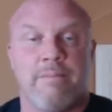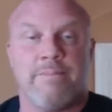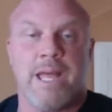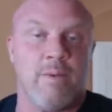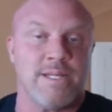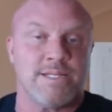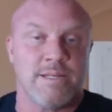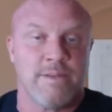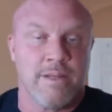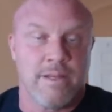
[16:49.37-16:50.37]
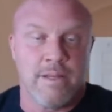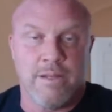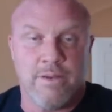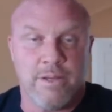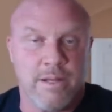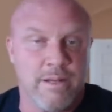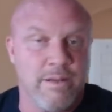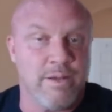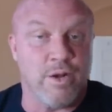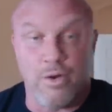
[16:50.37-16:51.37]
Anyways, you
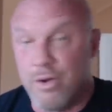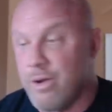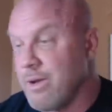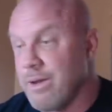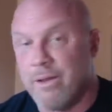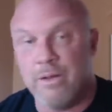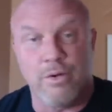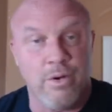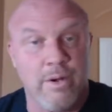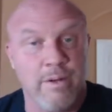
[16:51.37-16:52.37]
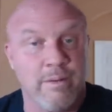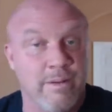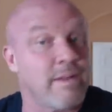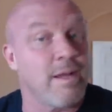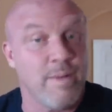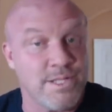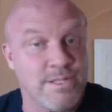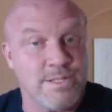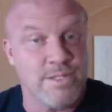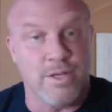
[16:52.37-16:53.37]
can earn
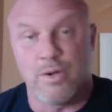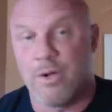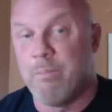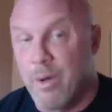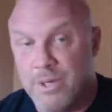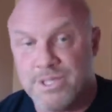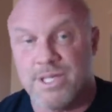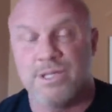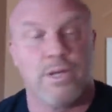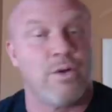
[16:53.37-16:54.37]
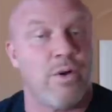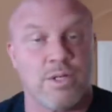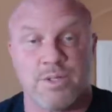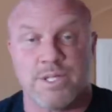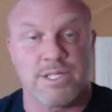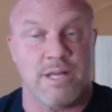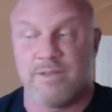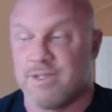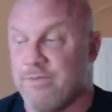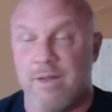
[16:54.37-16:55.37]
commissions, you can earn bonuses, you can earn all sorts of stuff.
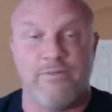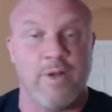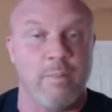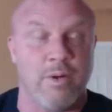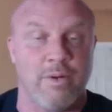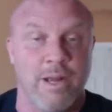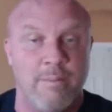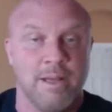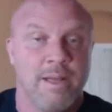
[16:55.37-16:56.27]
It's a very fair program.